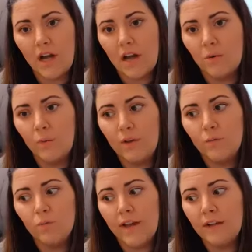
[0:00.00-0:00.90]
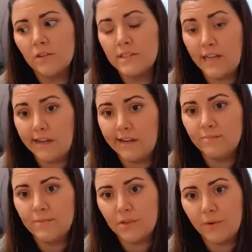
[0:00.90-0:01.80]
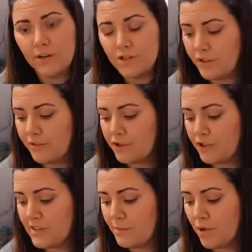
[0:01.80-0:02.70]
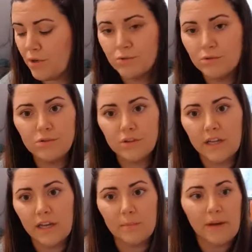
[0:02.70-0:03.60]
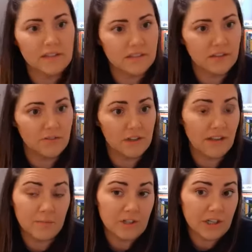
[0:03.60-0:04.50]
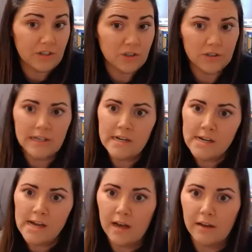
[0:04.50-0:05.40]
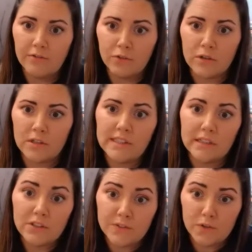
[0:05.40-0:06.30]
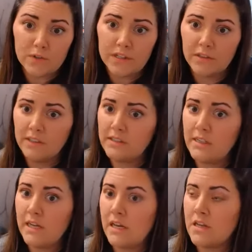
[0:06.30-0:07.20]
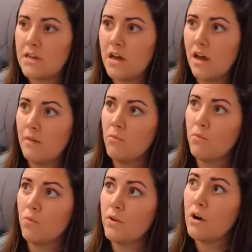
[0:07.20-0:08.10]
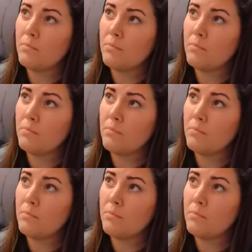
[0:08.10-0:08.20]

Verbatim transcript: Uh, we wrangle data so energy efficiency pros can get back to solving climate change. Uh, for sales folks here listening, um, w- our